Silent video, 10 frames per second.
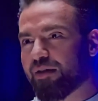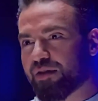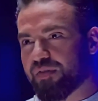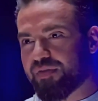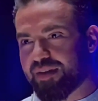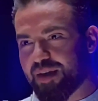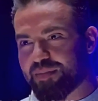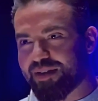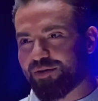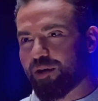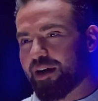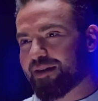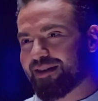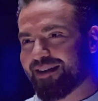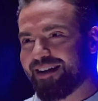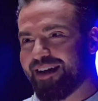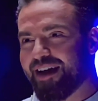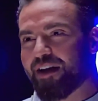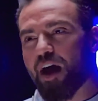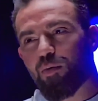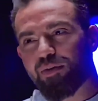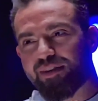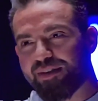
of tips and tricks. And I will see